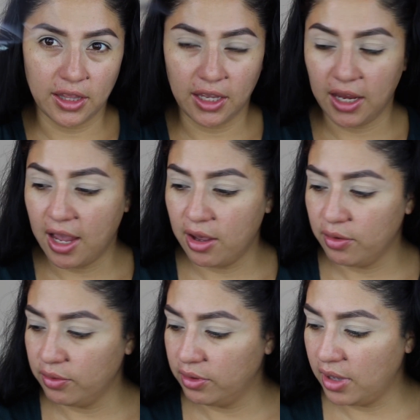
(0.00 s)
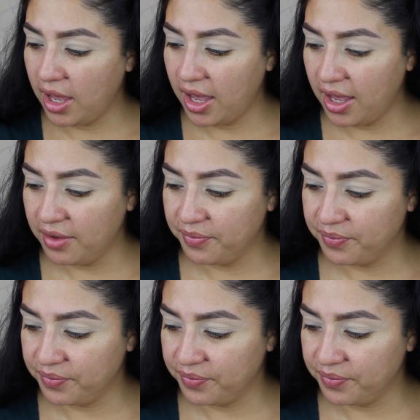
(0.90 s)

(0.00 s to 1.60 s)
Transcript: thing out. Ah,